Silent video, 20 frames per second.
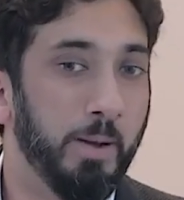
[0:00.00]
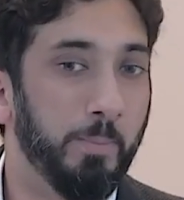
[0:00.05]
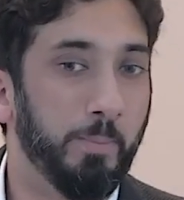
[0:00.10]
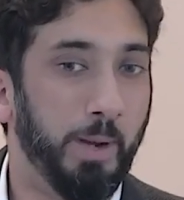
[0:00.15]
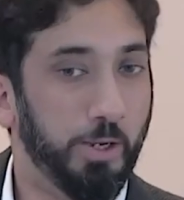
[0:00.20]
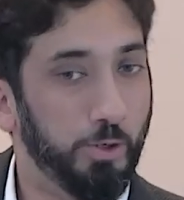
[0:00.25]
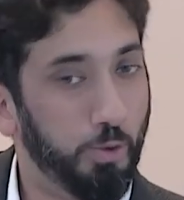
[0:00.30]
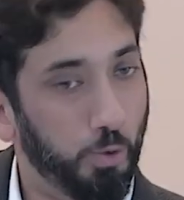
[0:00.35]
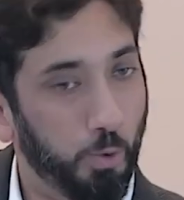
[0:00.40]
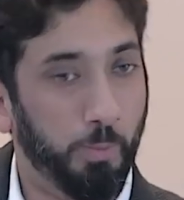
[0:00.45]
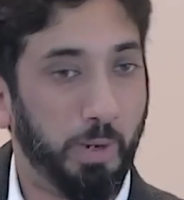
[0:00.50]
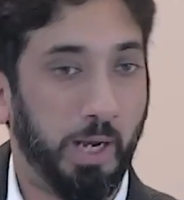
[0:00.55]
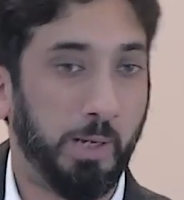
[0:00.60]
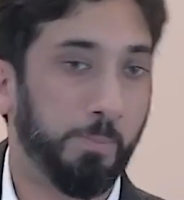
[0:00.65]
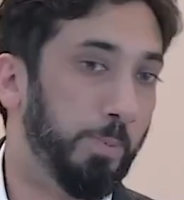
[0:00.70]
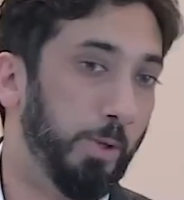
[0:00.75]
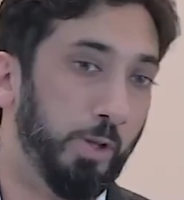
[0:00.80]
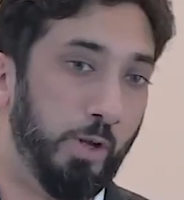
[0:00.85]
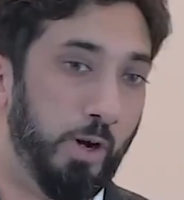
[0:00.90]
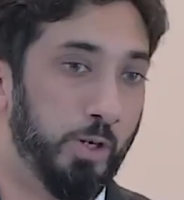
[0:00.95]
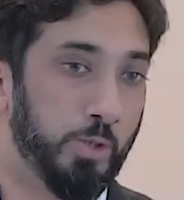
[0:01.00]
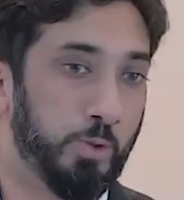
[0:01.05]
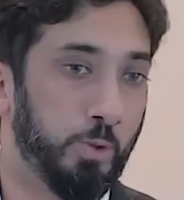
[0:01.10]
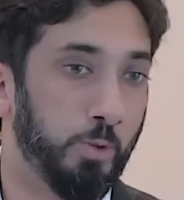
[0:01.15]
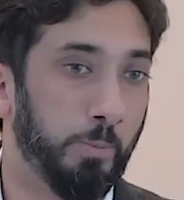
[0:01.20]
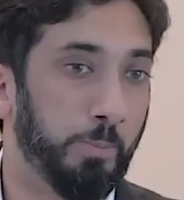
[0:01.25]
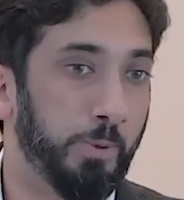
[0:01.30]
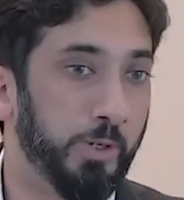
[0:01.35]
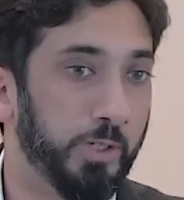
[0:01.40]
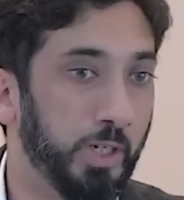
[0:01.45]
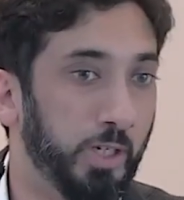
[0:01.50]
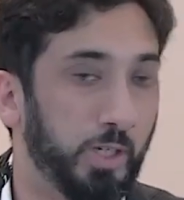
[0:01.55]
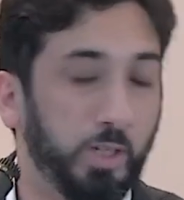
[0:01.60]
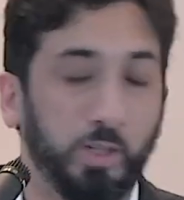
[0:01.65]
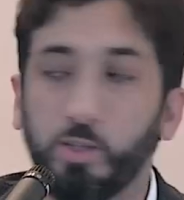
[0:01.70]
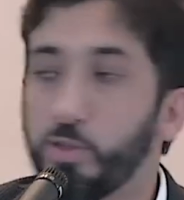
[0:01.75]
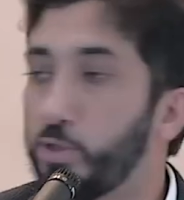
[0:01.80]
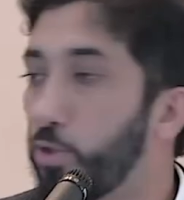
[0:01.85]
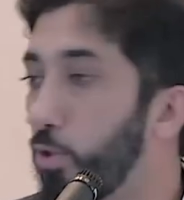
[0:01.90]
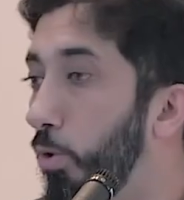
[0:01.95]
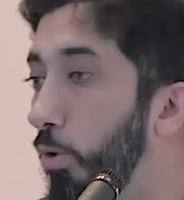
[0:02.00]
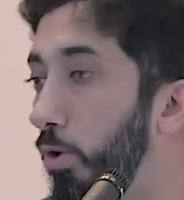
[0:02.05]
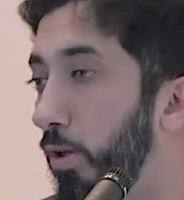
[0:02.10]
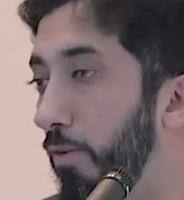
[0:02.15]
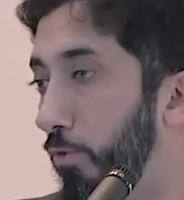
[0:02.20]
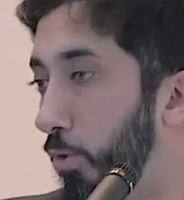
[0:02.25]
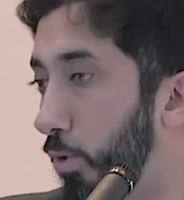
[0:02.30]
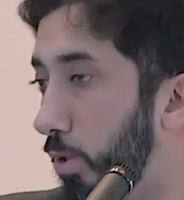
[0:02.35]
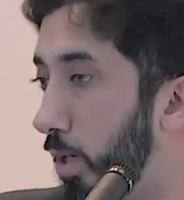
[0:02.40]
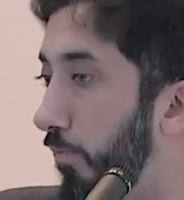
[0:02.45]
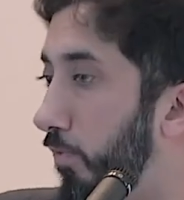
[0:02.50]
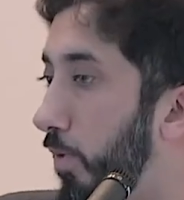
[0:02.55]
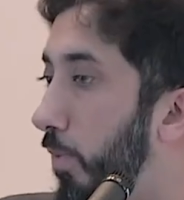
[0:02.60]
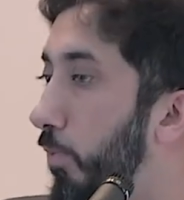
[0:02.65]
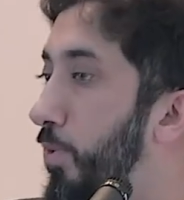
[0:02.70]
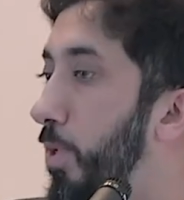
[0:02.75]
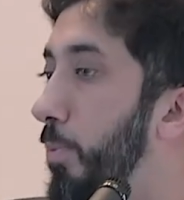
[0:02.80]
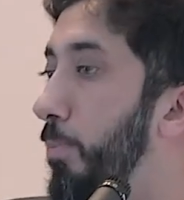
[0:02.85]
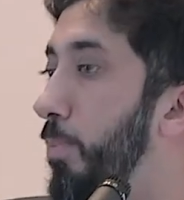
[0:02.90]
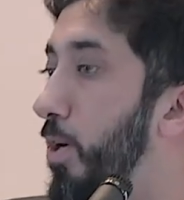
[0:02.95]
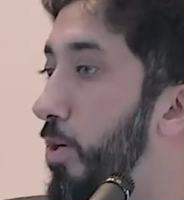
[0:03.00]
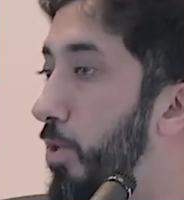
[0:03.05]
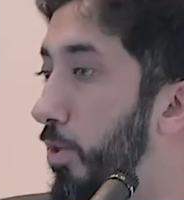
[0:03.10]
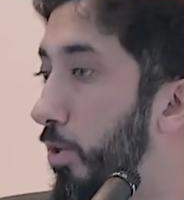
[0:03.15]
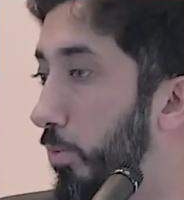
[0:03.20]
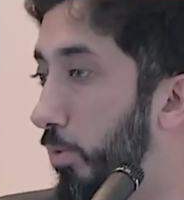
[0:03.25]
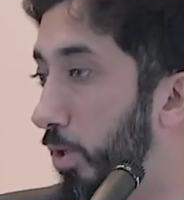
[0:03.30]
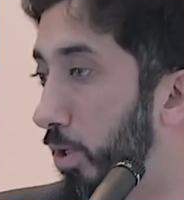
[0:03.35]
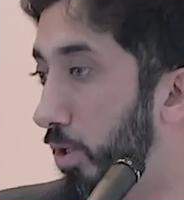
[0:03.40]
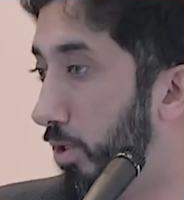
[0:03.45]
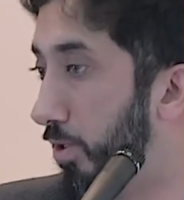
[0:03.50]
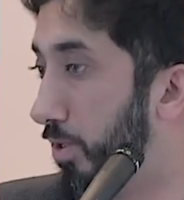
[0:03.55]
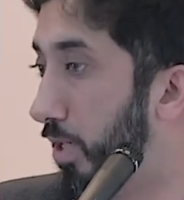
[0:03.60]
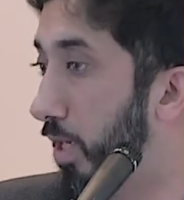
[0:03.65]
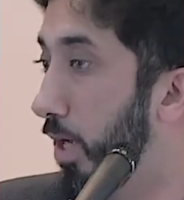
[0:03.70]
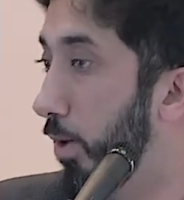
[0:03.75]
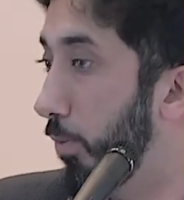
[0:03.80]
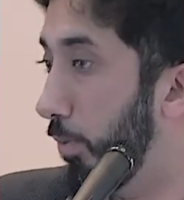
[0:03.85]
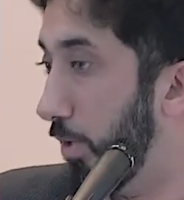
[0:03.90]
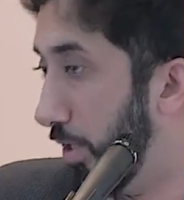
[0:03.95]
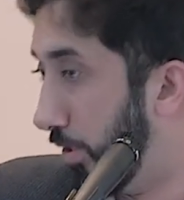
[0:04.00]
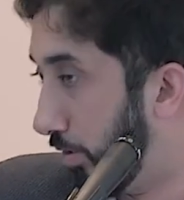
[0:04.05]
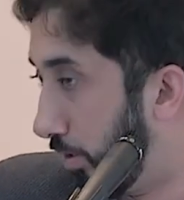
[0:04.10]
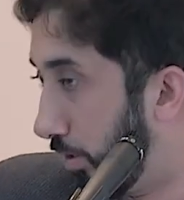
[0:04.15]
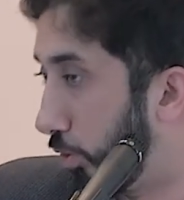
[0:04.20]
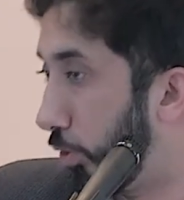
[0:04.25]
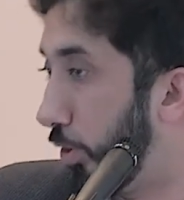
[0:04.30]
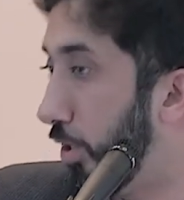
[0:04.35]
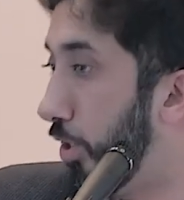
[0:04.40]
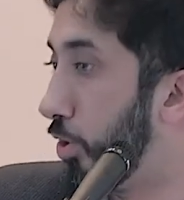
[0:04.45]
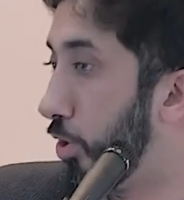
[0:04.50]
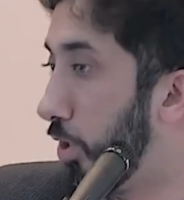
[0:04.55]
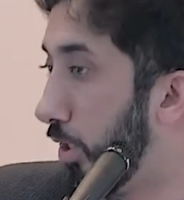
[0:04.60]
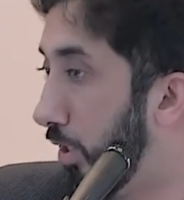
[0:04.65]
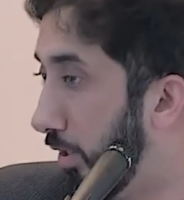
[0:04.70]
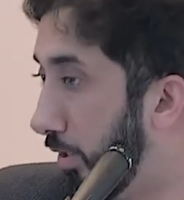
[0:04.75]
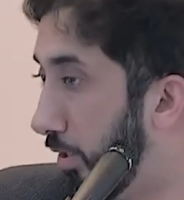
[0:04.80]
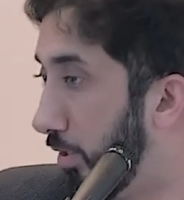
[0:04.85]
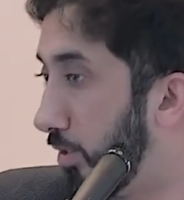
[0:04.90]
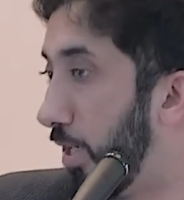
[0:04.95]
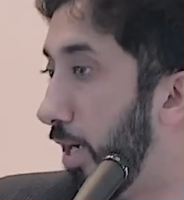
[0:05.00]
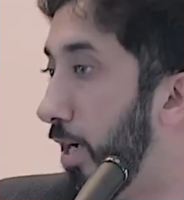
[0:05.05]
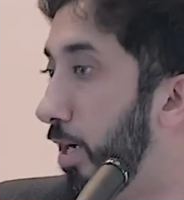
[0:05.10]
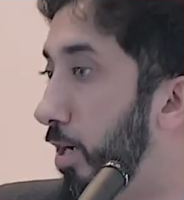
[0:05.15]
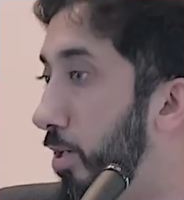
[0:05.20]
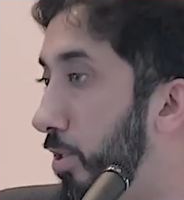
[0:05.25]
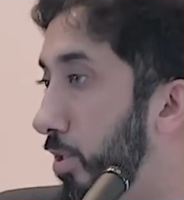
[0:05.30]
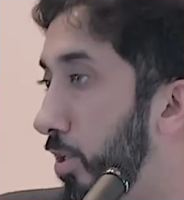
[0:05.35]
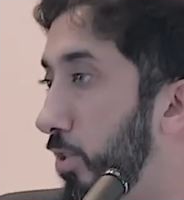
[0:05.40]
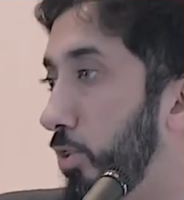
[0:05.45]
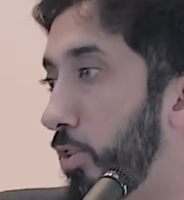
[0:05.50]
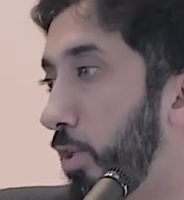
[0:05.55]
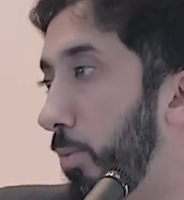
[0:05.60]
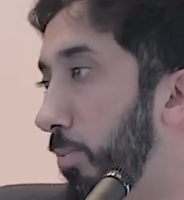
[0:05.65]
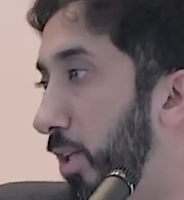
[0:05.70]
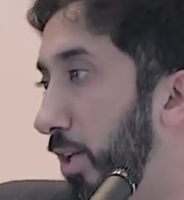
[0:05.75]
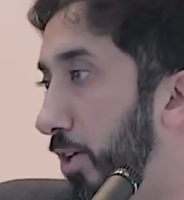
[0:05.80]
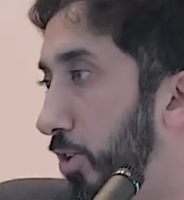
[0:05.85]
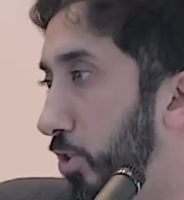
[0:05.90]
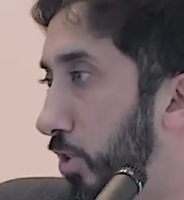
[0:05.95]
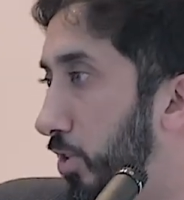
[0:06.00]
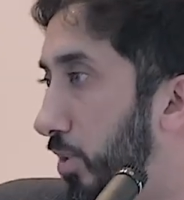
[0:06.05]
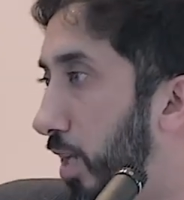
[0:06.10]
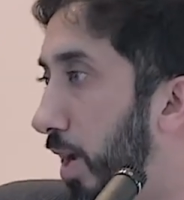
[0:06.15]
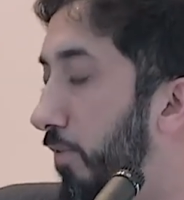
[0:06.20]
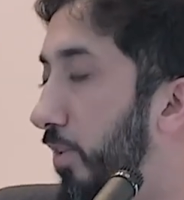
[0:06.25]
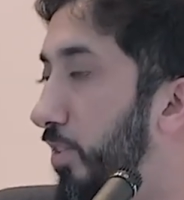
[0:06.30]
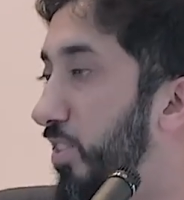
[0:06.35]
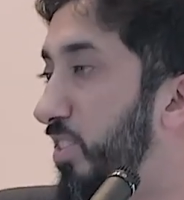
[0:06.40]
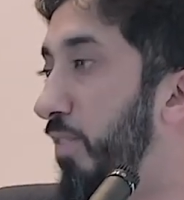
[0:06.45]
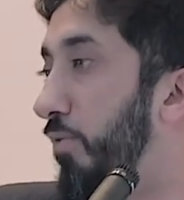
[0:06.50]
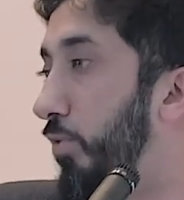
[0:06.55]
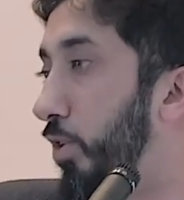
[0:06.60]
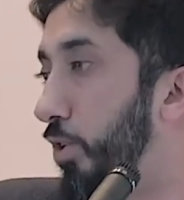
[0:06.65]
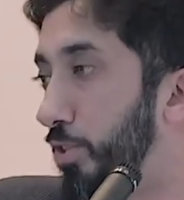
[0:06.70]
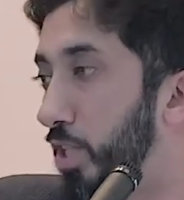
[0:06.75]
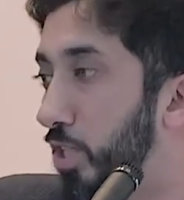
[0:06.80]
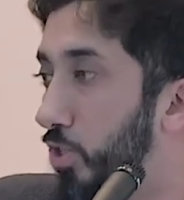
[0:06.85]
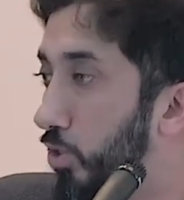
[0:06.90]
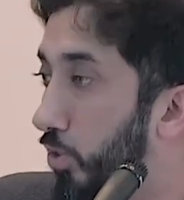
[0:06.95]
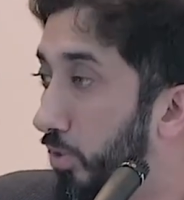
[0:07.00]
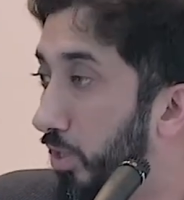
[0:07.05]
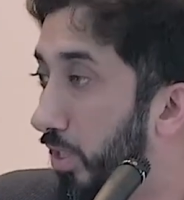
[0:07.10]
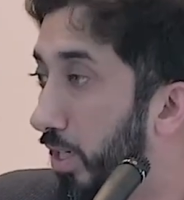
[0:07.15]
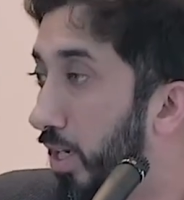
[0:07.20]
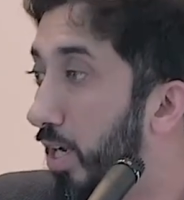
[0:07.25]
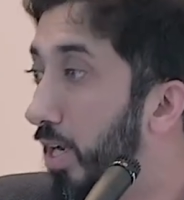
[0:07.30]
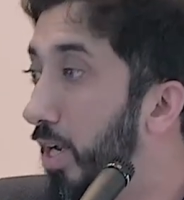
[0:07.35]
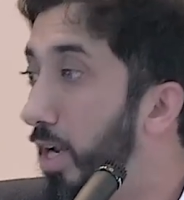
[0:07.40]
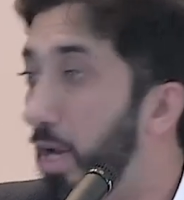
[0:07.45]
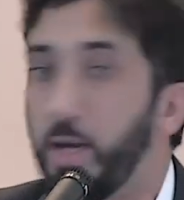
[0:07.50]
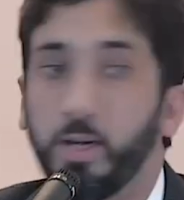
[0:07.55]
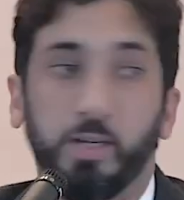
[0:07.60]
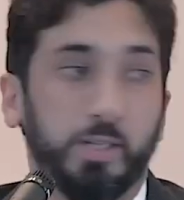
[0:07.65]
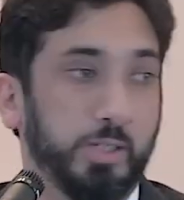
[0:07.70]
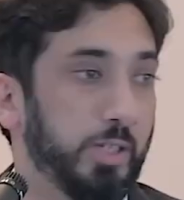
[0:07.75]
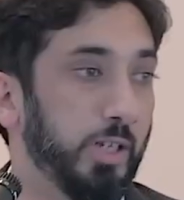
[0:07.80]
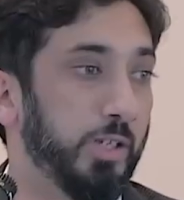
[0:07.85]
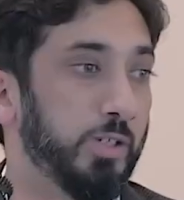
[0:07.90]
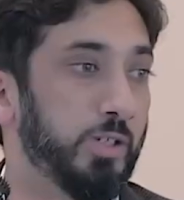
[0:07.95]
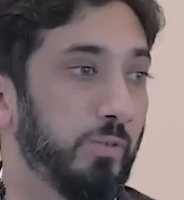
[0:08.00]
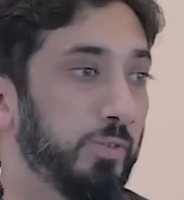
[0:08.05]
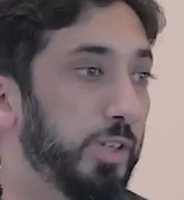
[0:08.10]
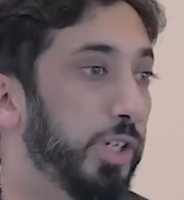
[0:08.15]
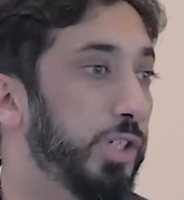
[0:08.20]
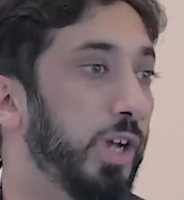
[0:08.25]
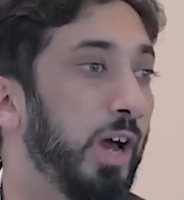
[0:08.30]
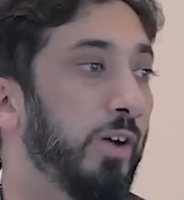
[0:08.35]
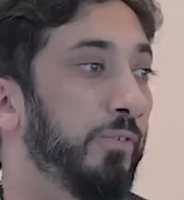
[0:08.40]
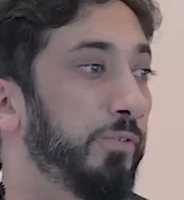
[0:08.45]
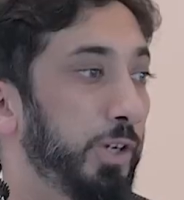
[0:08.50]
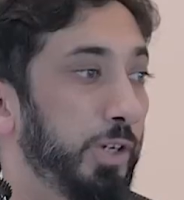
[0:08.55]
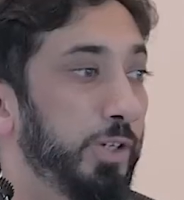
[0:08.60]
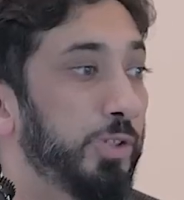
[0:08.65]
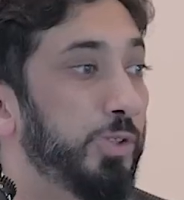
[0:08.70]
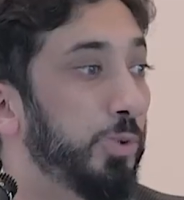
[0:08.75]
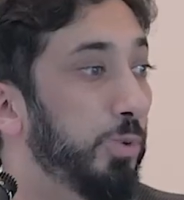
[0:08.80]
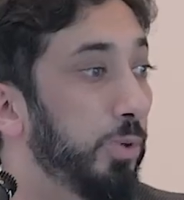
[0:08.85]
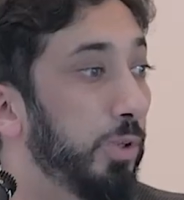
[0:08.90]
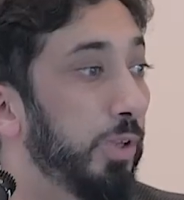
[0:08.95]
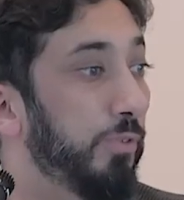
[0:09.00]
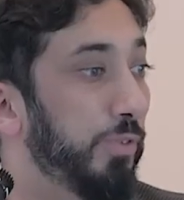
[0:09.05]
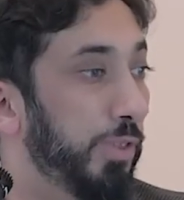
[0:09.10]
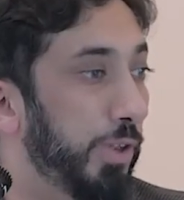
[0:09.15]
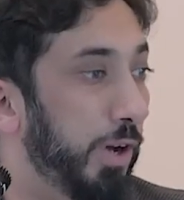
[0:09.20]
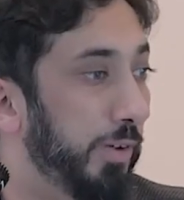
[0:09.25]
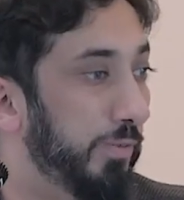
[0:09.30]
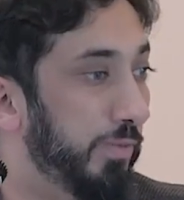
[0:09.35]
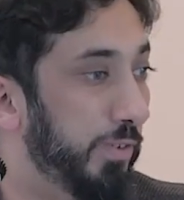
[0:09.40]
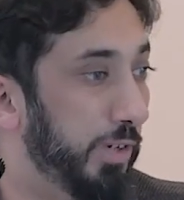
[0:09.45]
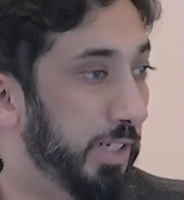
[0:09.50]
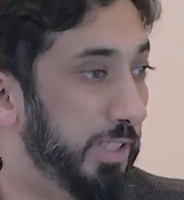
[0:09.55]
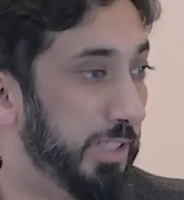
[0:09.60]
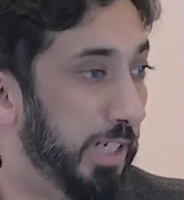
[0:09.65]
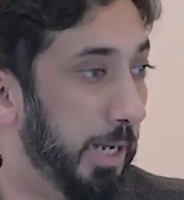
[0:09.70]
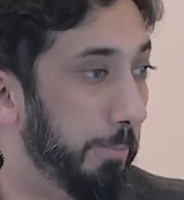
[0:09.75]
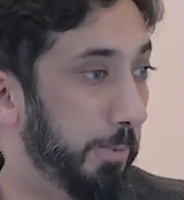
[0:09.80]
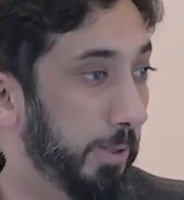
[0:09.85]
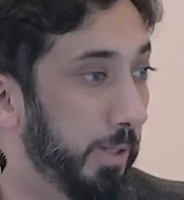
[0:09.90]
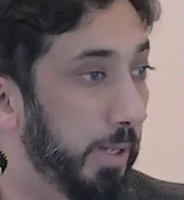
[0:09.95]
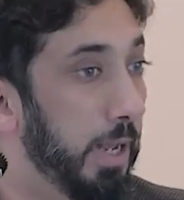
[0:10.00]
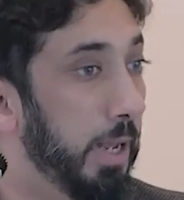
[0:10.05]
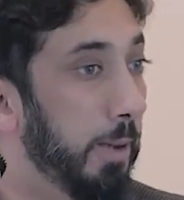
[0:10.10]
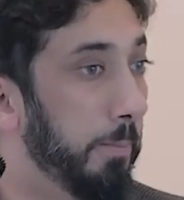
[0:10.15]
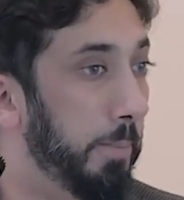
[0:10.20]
And you might belong to a particular school. If you come from some part of the world where there's a tradition and there's a heritage, the Malaysians have a several century heritage of the Shafi'i school of thought, for example.